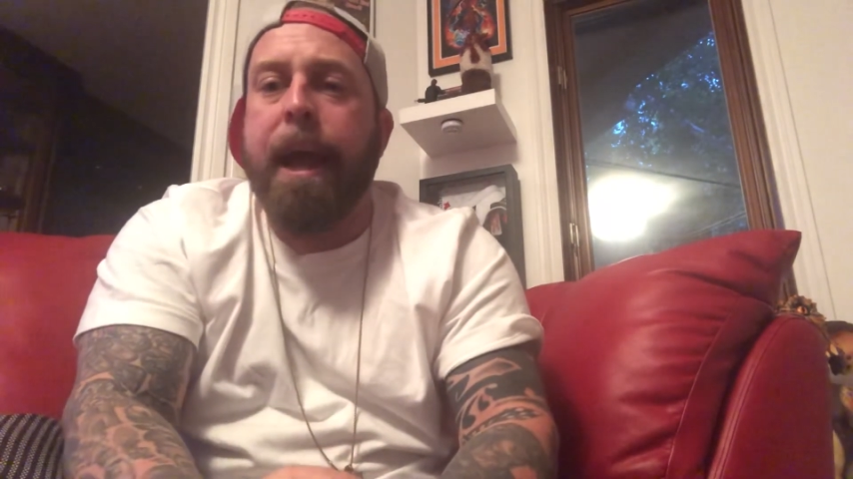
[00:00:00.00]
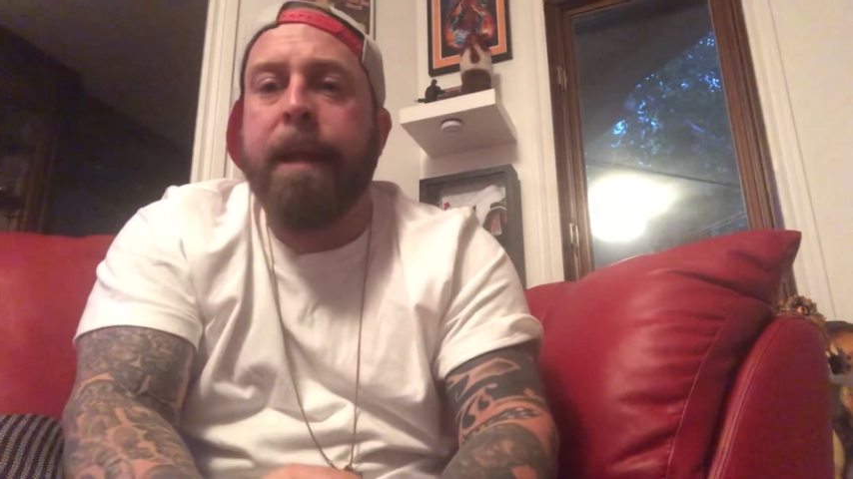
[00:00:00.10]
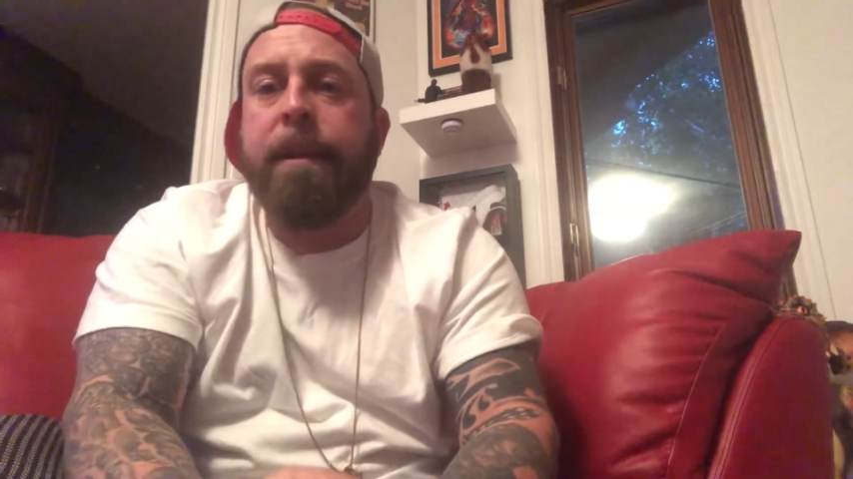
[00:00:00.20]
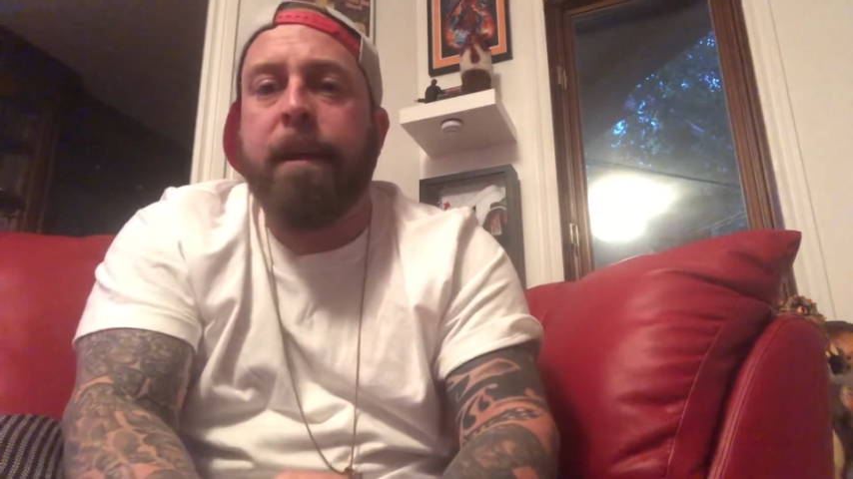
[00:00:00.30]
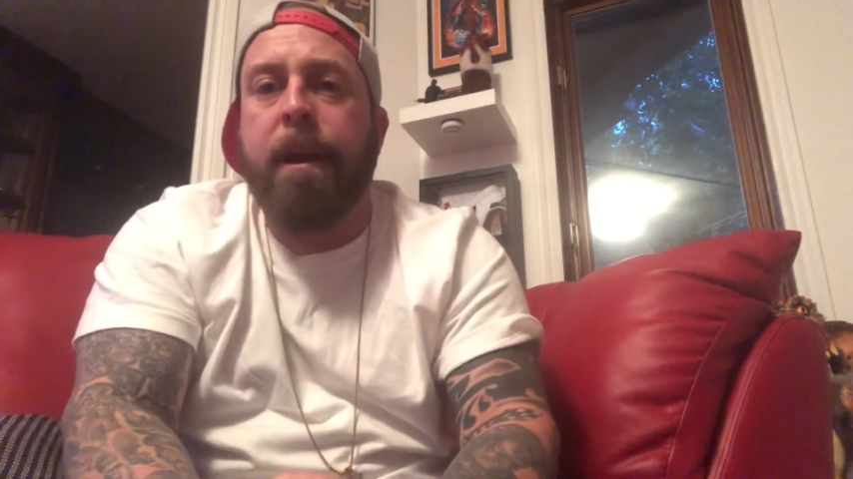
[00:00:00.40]

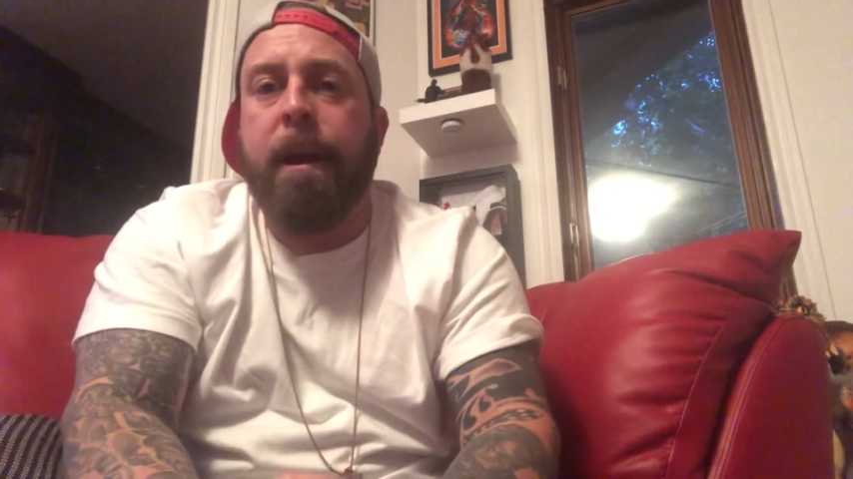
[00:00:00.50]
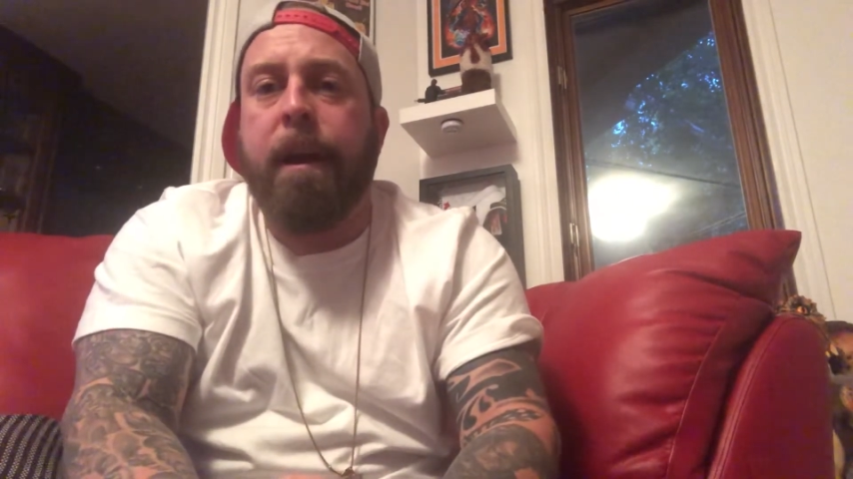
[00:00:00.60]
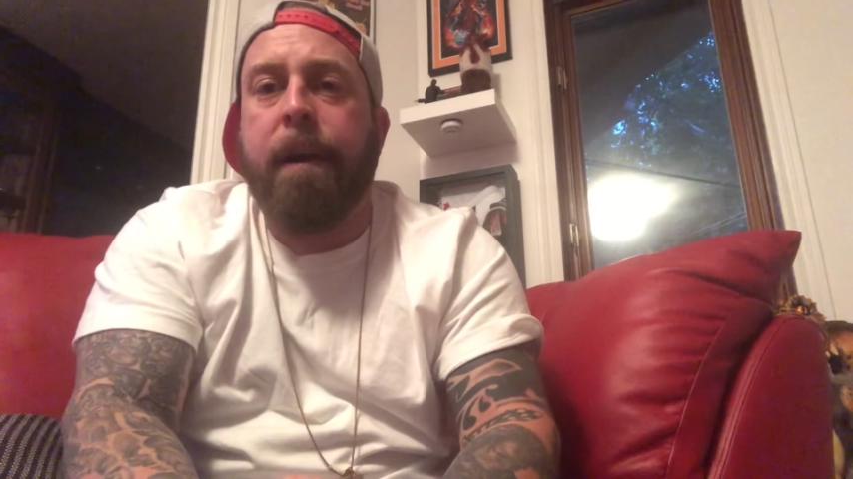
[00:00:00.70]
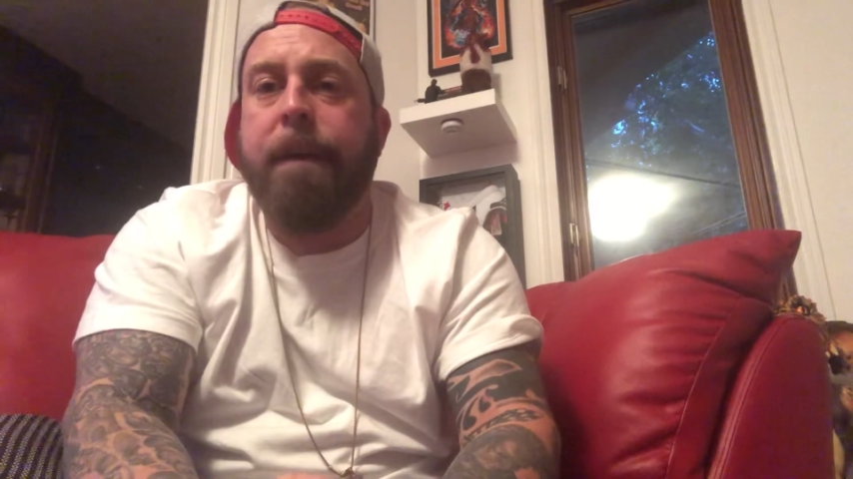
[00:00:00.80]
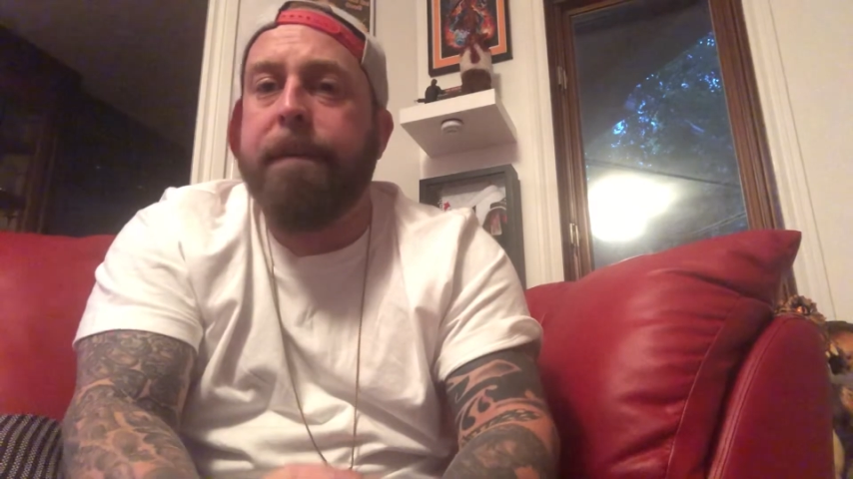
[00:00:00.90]
And
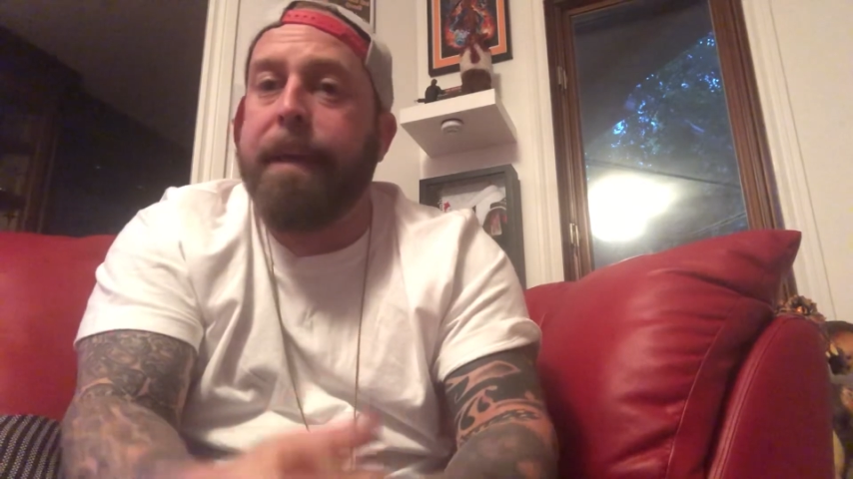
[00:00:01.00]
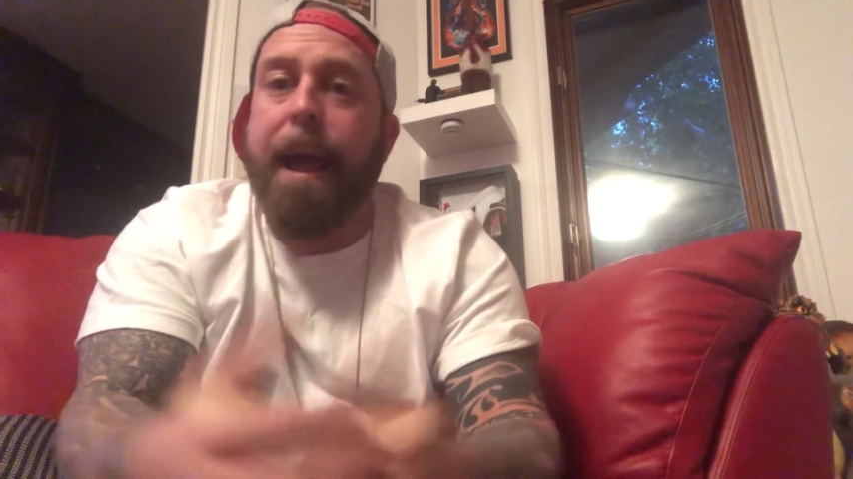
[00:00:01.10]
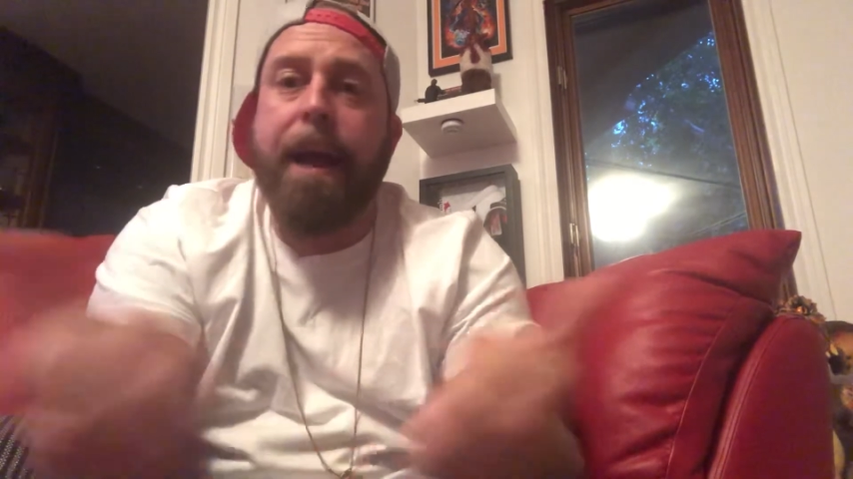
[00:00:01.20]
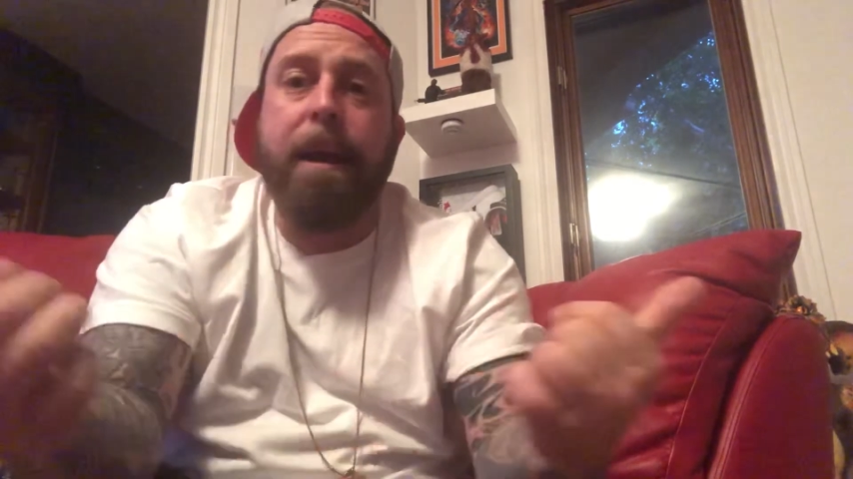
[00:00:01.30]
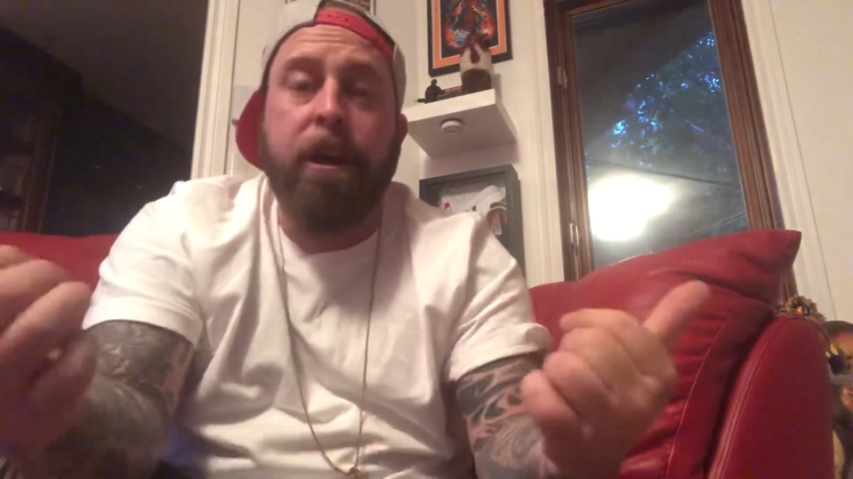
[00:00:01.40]

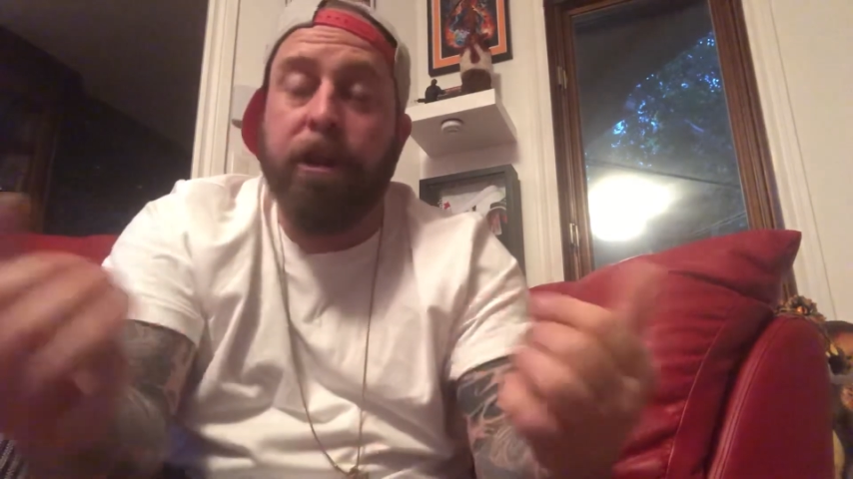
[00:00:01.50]
yeah,